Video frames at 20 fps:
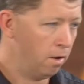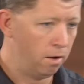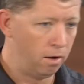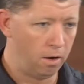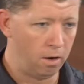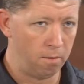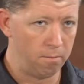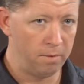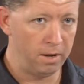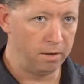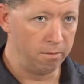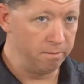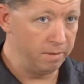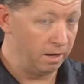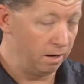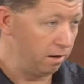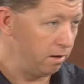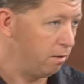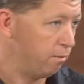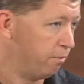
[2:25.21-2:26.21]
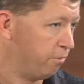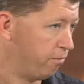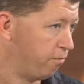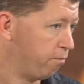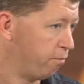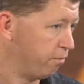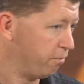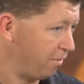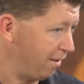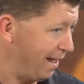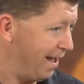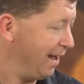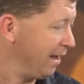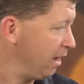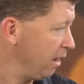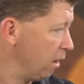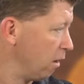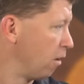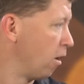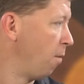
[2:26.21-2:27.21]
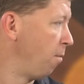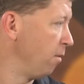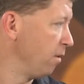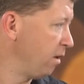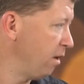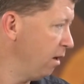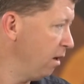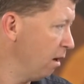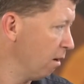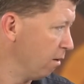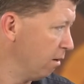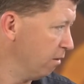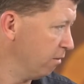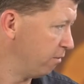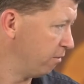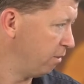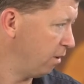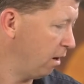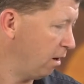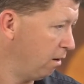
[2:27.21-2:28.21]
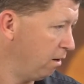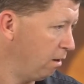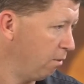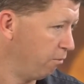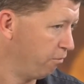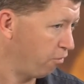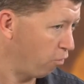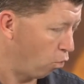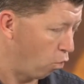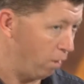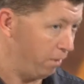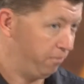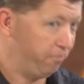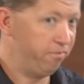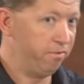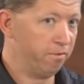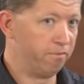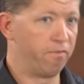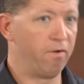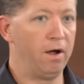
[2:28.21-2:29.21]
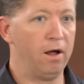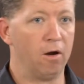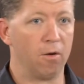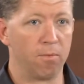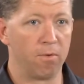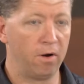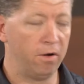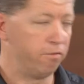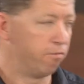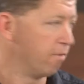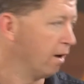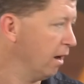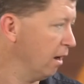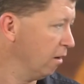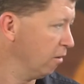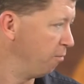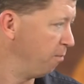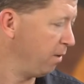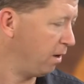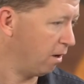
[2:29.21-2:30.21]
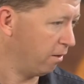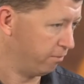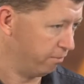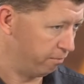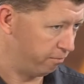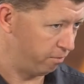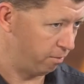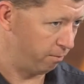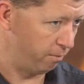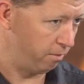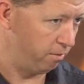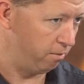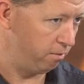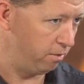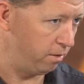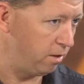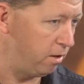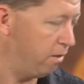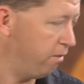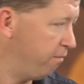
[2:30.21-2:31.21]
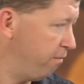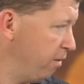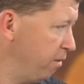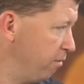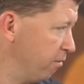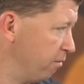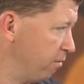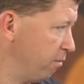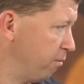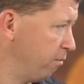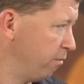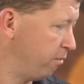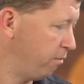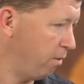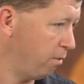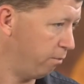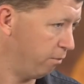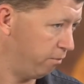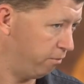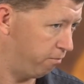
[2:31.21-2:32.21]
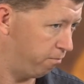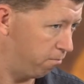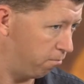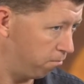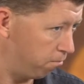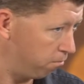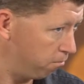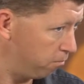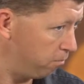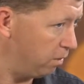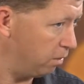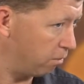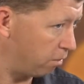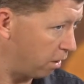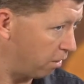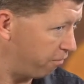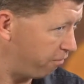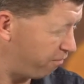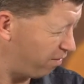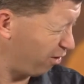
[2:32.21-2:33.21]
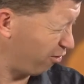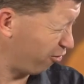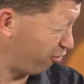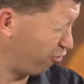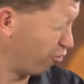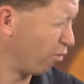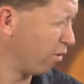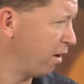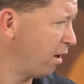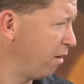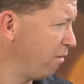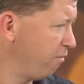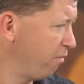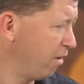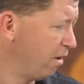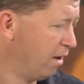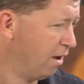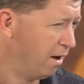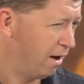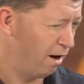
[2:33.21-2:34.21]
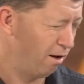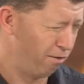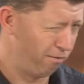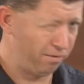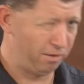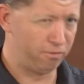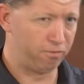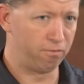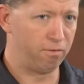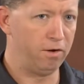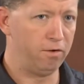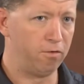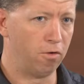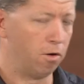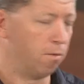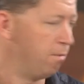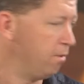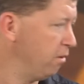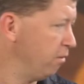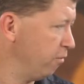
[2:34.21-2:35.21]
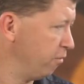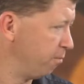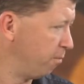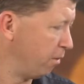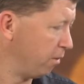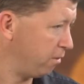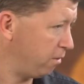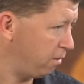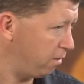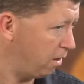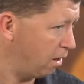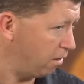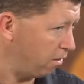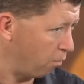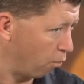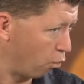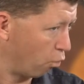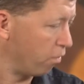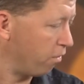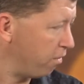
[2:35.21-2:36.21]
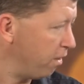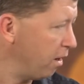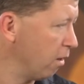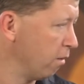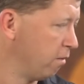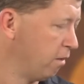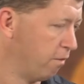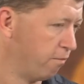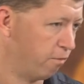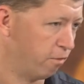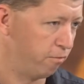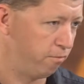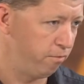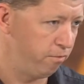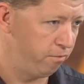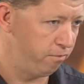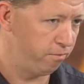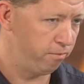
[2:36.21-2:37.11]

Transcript: admittedly was lacking in a couple of key areas, and it was questioned for enterprise readiness because of some of the key features. It was kind of fell short on. I don't know if that's the right term to use, but that weren't there in that first release.